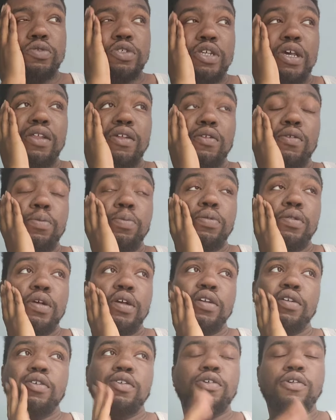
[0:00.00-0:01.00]
out of the plant.
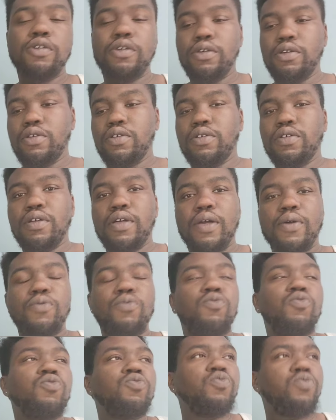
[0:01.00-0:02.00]

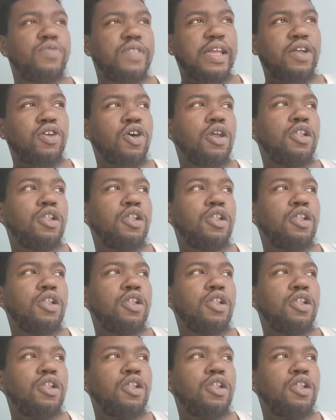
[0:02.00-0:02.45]
They call